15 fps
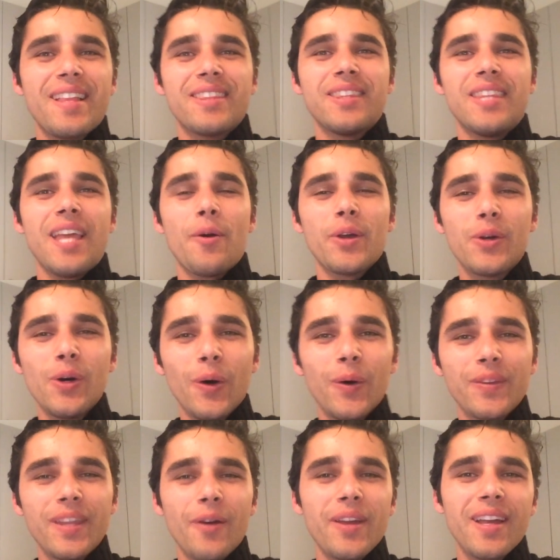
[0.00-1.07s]
There we go.
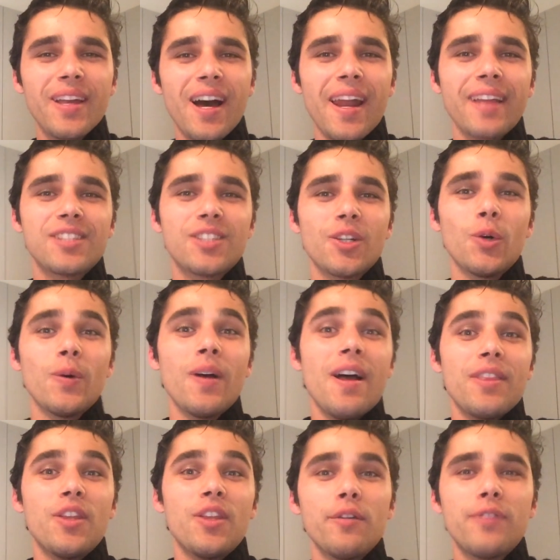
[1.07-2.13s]
There you got it. So
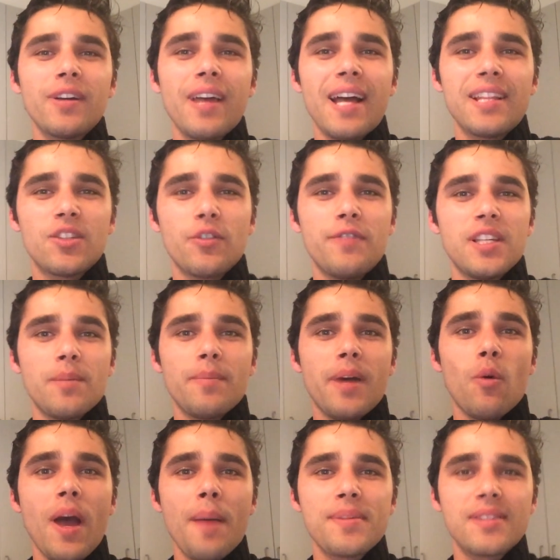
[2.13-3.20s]
don't forget to visit my
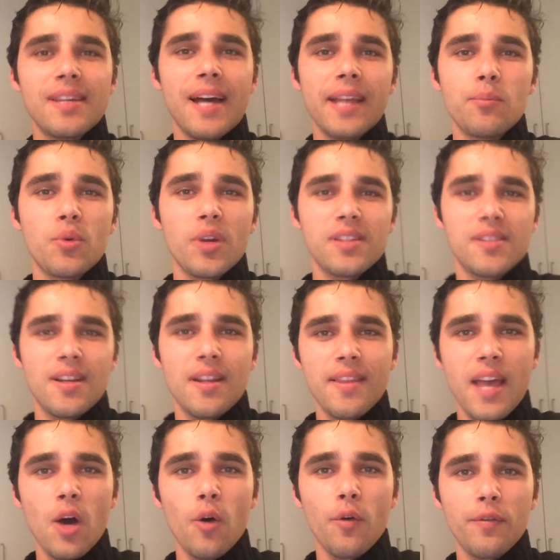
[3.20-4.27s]
website,
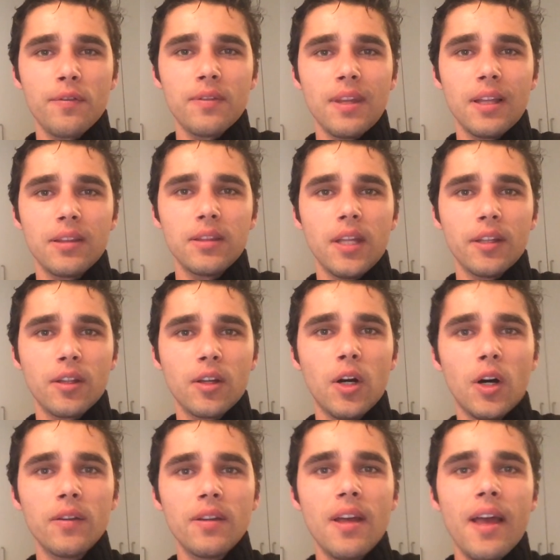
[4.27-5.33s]

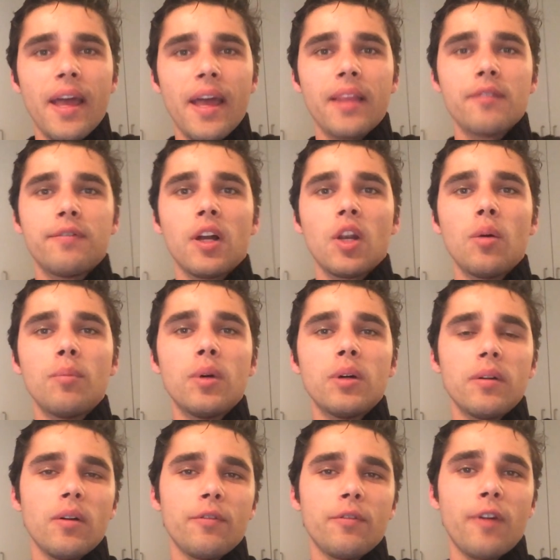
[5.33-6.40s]
brazilianhealthnut.com, and
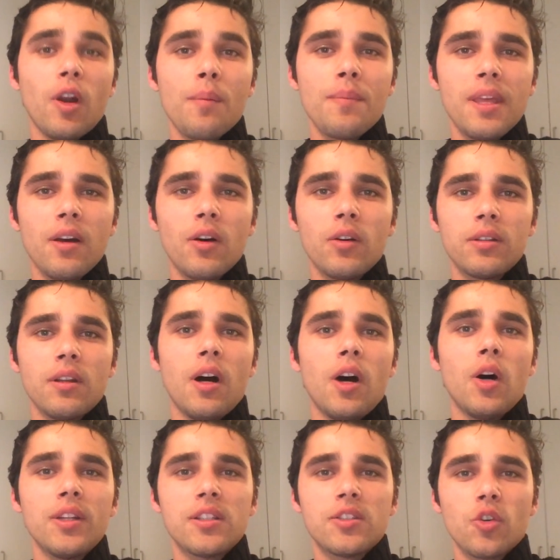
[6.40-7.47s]
follow me on
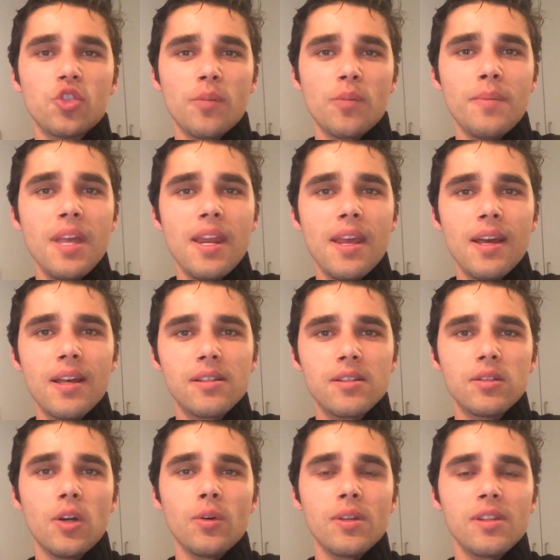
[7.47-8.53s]
all the social medias,
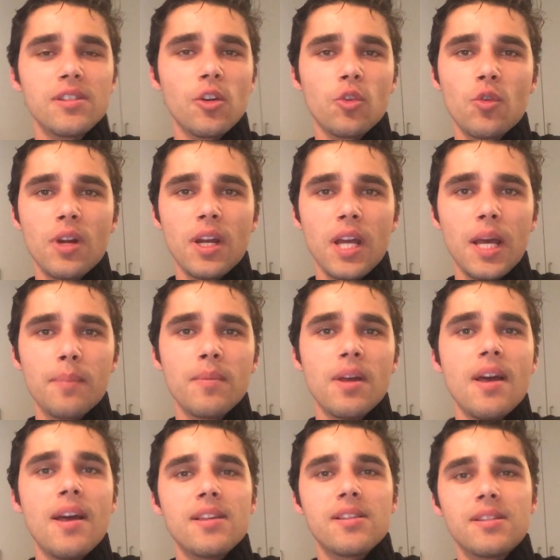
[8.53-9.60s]
Instagram,
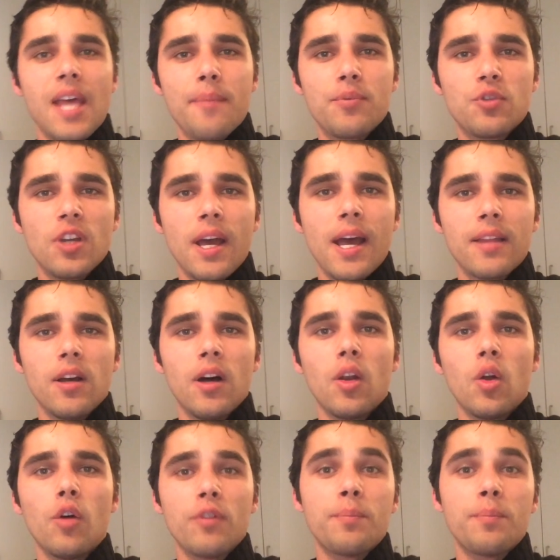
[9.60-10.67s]
Snapchat, all
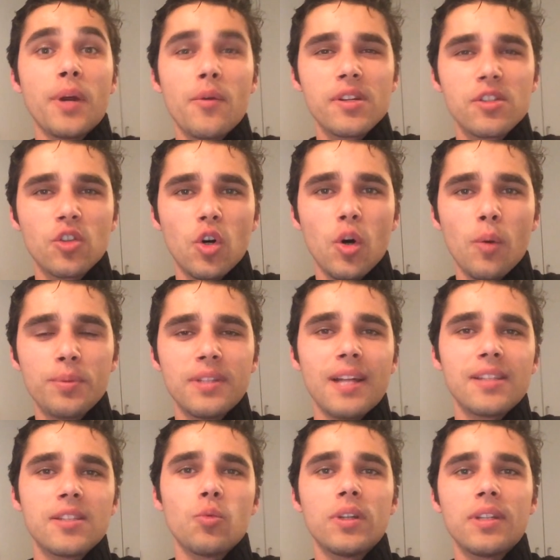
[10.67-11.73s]
over. Periscope,
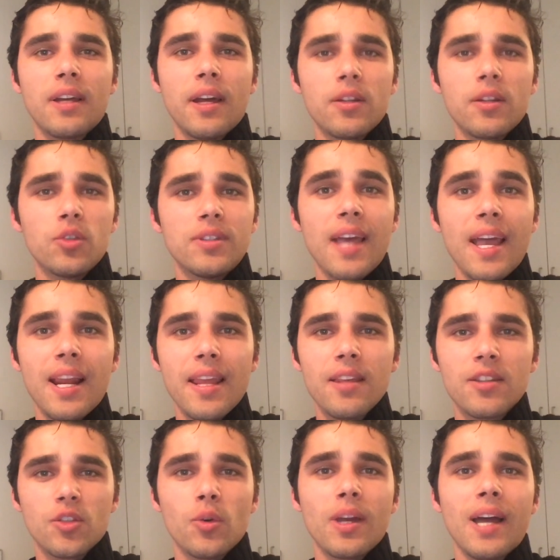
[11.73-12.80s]
that's the one that I do daily,
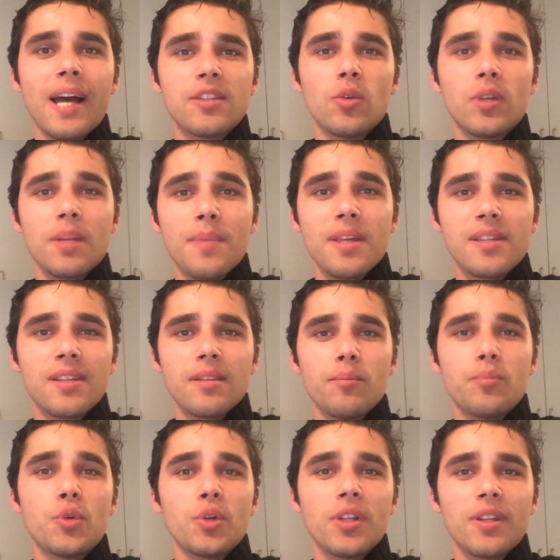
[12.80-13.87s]
so you guys don't want to miss
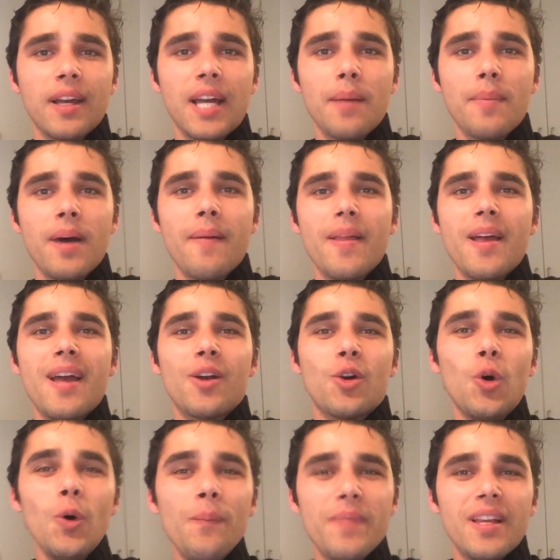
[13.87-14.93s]
it. Bruno da Gama.
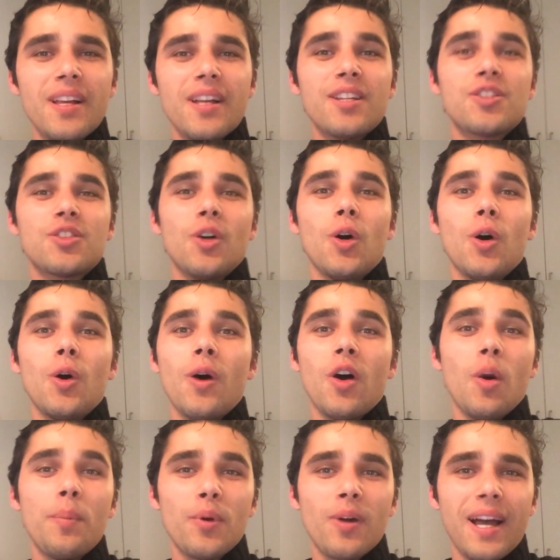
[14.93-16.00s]
Cool? So I
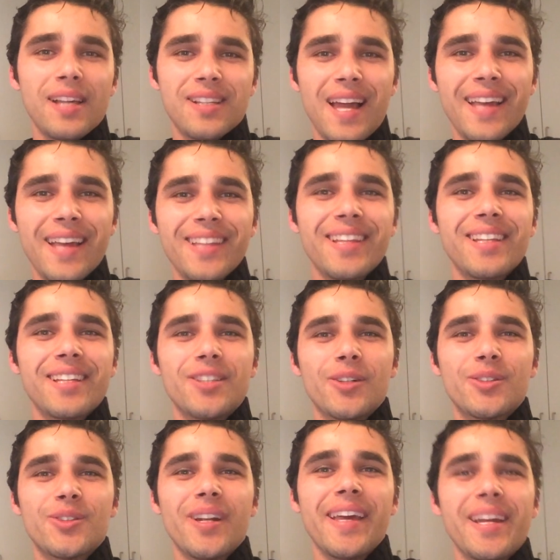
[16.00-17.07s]
hope you guys like it, and I
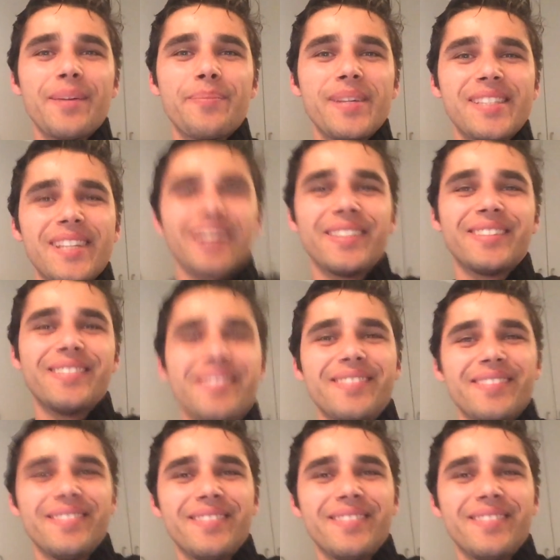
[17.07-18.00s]
talk to you later. Peace out.